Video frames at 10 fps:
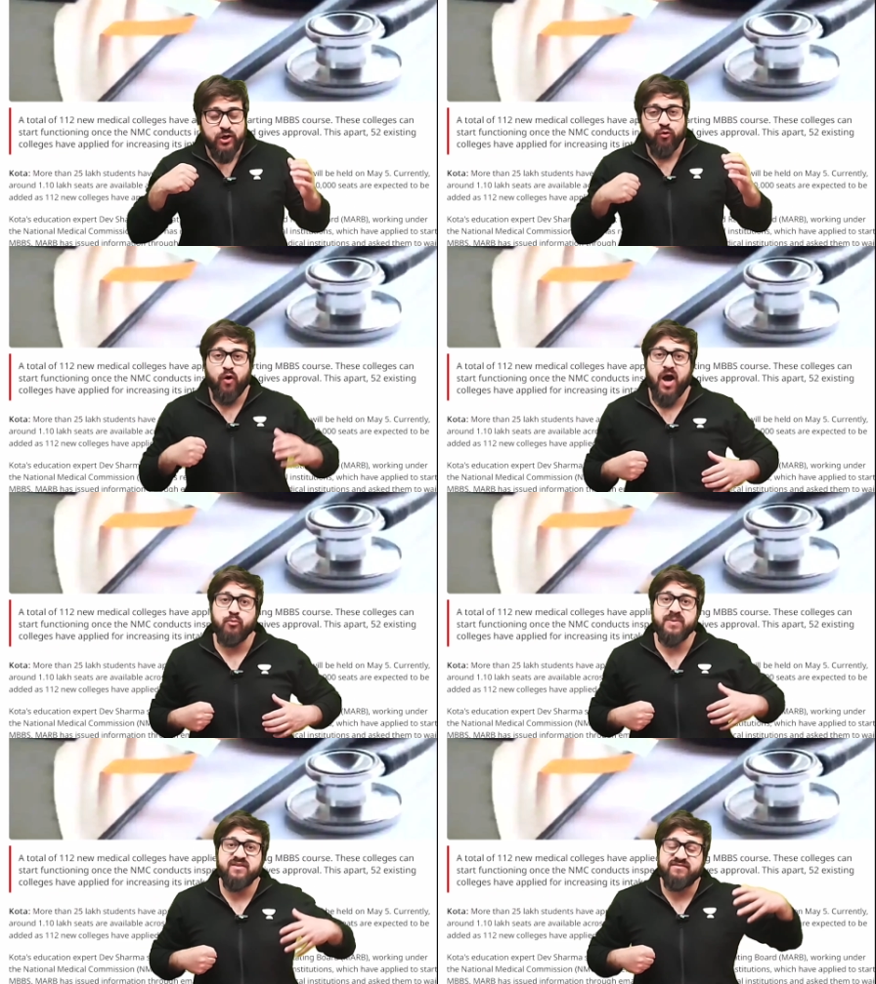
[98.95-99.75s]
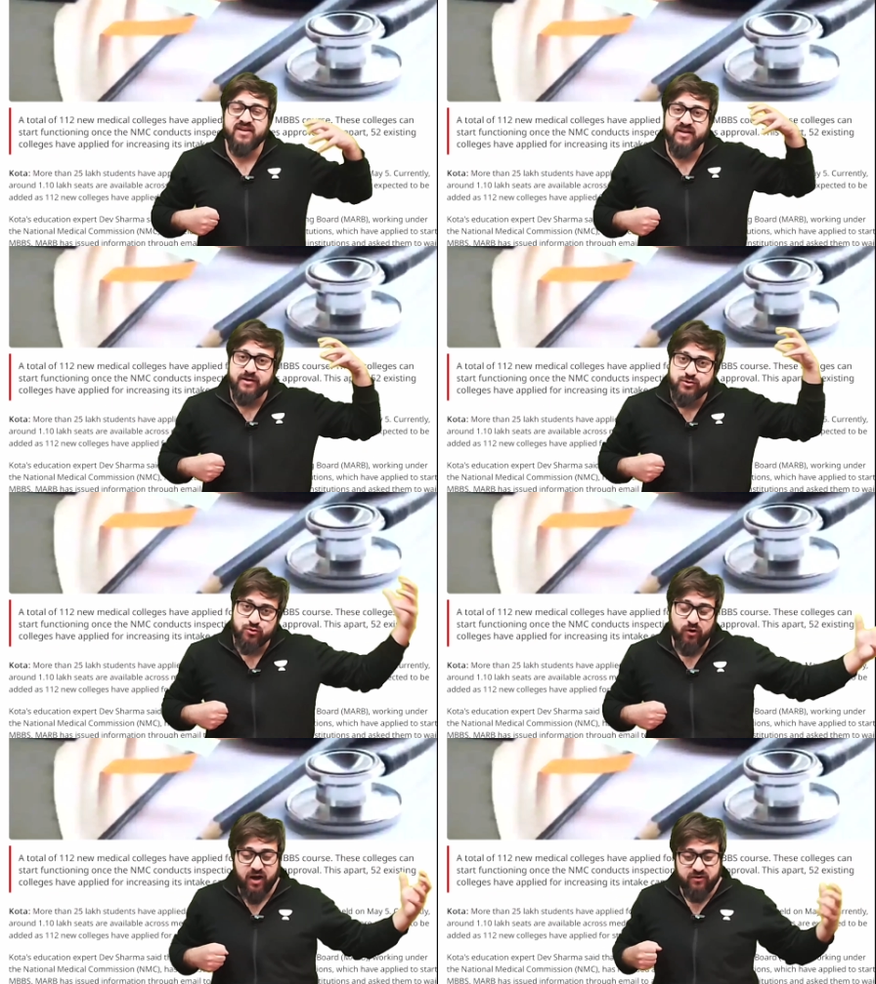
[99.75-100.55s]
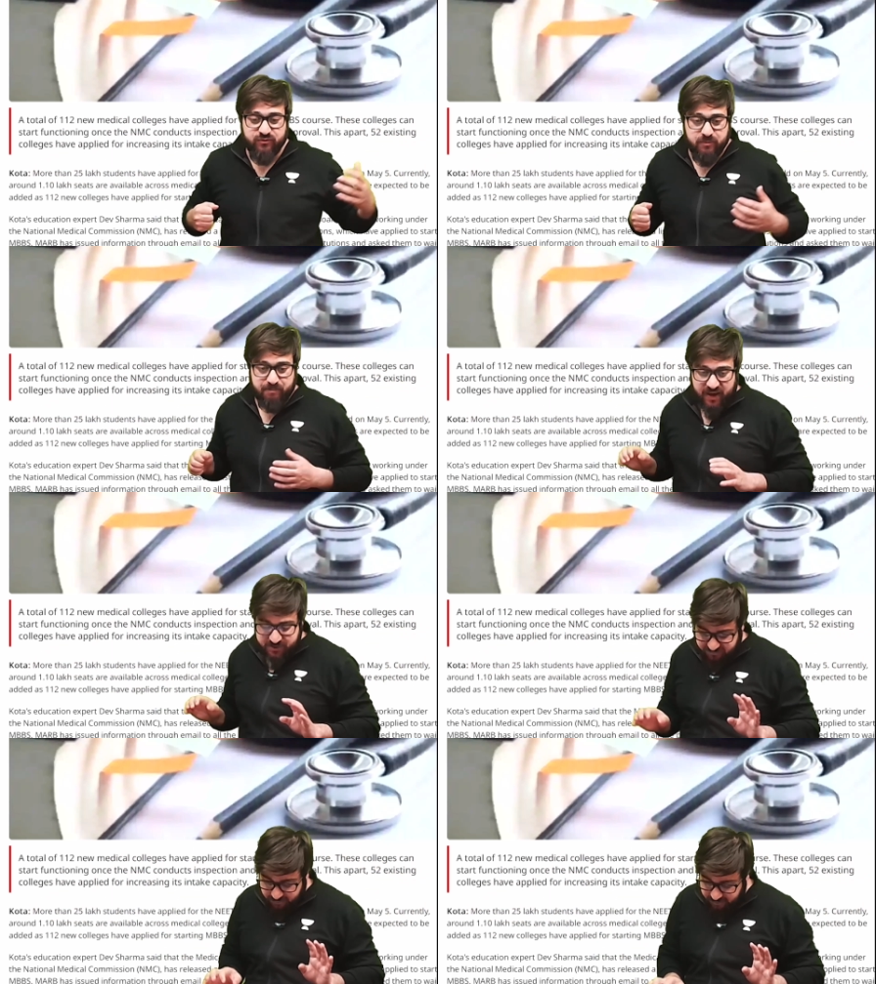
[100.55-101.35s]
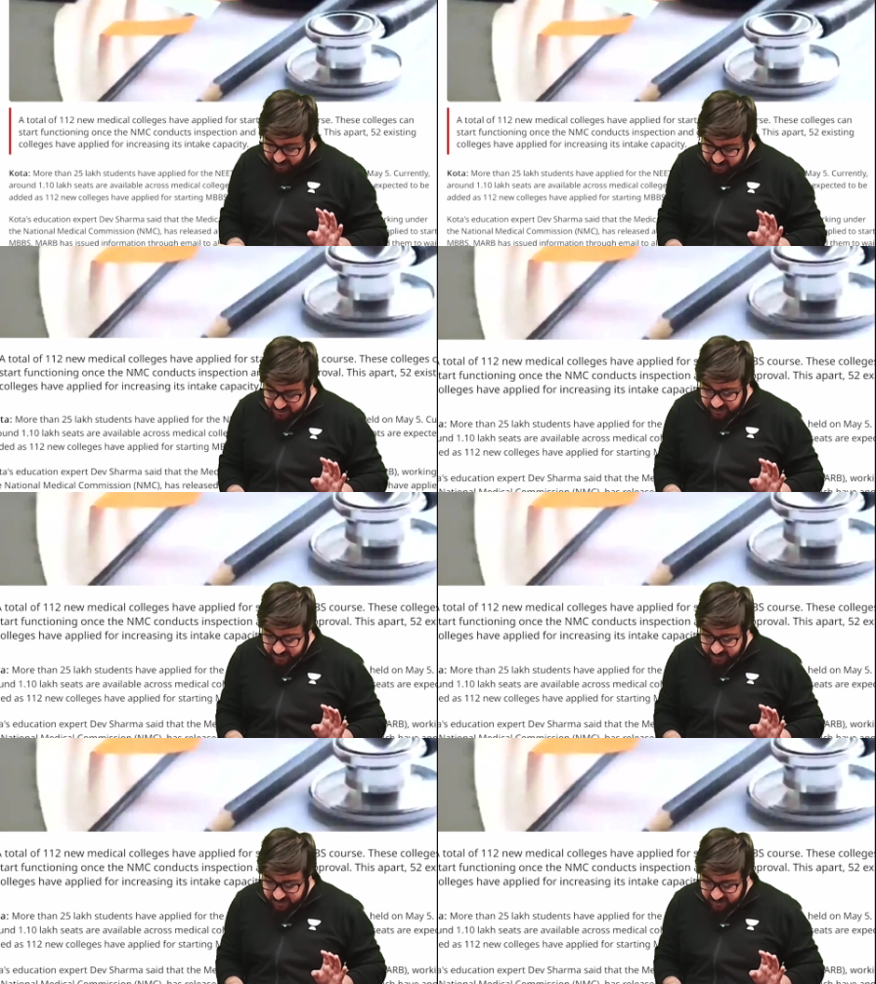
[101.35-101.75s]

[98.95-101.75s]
who have been working so hard from past few years.